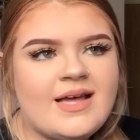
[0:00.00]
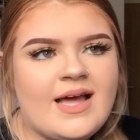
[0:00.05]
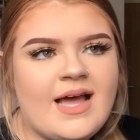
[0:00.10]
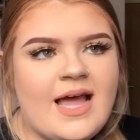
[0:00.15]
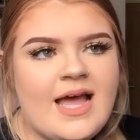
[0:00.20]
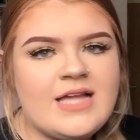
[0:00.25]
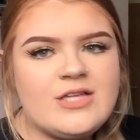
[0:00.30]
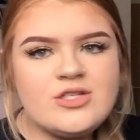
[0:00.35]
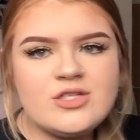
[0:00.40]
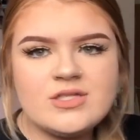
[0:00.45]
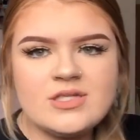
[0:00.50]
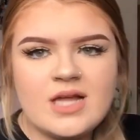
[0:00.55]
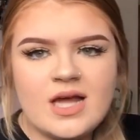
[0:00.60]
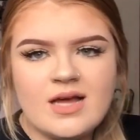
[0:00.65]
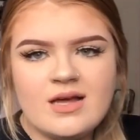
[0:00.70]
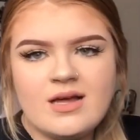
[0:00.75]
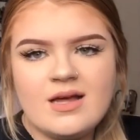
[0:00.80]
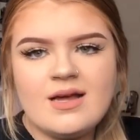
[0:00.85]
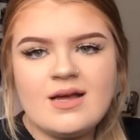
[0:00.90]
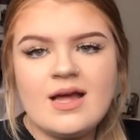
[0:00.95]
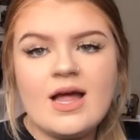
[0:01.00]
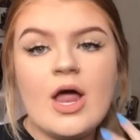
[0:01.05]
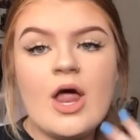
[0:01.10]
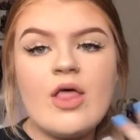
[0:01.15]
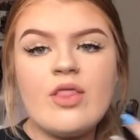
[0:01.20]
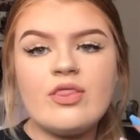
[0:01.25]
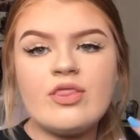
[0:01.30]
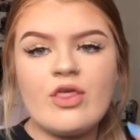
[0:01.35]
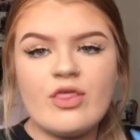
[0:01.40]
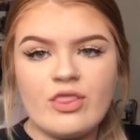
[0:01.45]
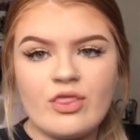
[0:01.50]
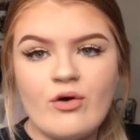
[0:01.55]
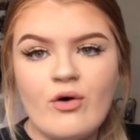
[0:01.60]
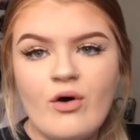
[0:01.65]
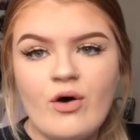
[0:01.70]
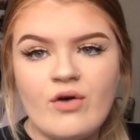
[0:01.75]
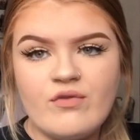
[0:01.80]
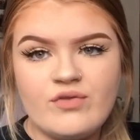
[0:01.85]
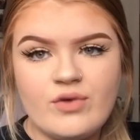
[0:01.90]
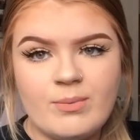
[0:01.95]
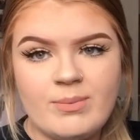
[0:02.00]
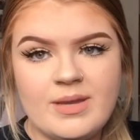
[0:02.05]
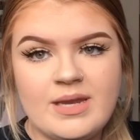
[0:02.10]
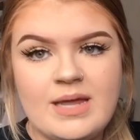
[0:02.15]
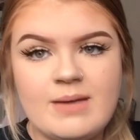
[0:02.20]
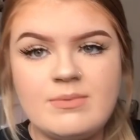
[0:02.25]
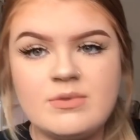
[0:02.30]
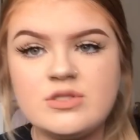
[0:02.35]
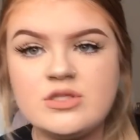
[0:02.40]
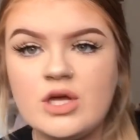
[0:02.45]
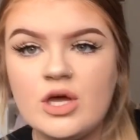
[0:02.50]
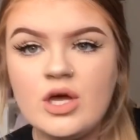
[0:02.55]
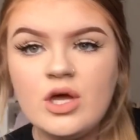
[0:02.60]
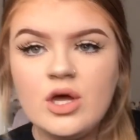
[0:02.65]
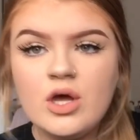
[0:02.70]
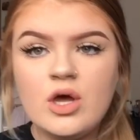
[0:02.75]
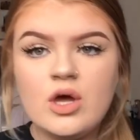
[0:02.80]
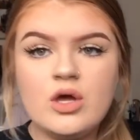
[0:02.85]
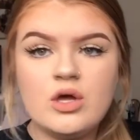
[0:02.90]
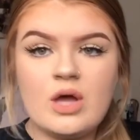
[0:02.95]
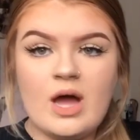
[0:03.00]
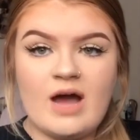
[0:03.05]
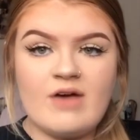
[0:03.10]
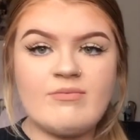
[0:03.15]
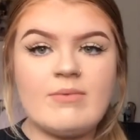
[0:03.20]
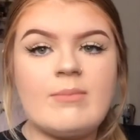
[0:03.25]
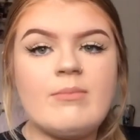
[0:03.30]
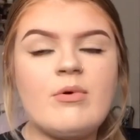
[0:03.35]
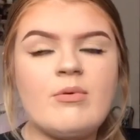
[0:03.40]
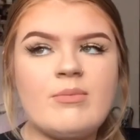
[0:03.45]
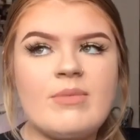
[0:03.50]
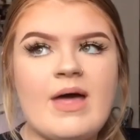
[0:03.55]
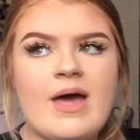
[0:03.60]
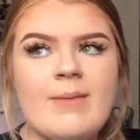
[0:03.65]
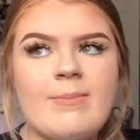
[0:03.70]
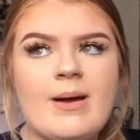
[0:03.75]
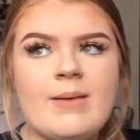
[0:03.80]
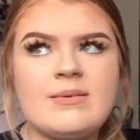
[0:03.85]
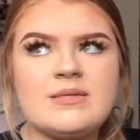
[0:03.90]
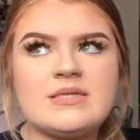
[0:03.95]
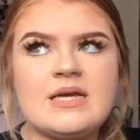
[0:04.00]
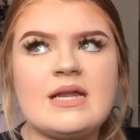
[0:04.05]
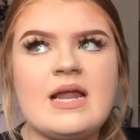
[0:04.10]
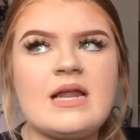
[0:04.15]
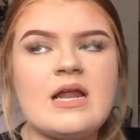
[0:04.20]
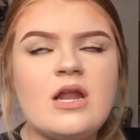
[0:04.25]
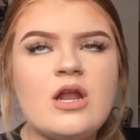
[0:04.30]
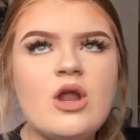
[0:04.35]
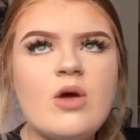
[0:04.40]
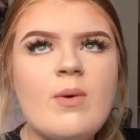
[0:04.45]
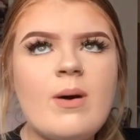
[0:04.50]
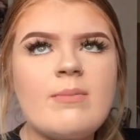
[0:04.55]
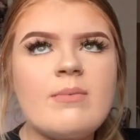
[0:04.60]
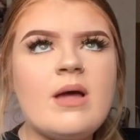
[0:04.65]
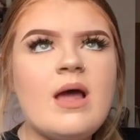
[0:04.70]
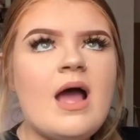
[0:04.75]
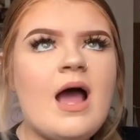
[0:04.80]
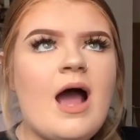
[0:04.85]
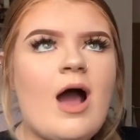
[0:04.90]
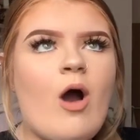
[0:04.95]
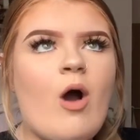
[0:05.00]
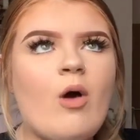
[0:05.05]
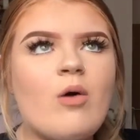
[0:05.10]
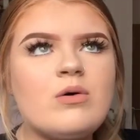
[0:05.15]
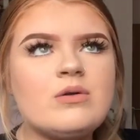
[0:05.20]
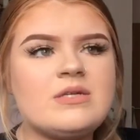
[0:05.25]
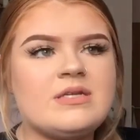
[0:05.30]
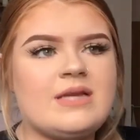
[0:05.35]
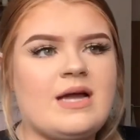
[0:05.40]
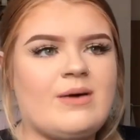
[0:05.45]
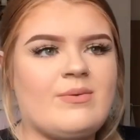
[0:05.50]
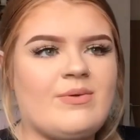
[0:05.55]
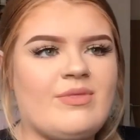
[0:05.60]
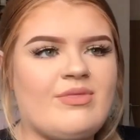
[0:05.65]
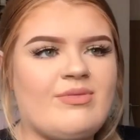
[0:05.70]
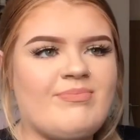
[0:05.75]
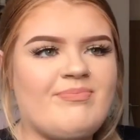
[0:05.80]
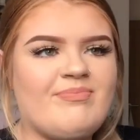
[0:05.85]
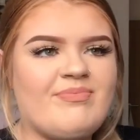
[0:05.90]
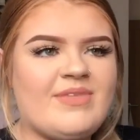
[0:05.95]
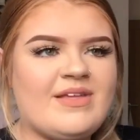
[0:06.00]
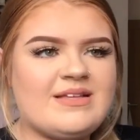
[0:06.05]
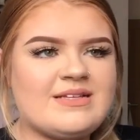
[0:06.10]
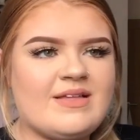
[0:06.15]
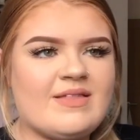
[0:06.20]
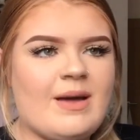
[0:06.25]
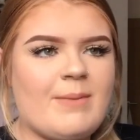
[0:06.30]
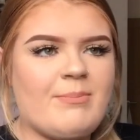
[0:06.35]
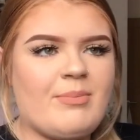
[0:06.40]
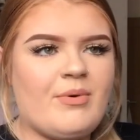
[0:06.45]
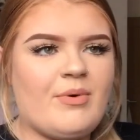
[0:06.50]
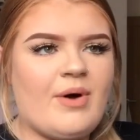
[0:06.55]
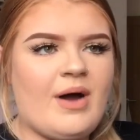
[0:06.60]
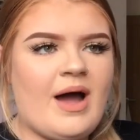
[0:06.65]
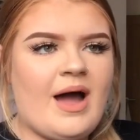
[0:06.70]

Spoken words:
it just, the thought of not being able to have my mum there by my side, and I know I'm older now and things like that, but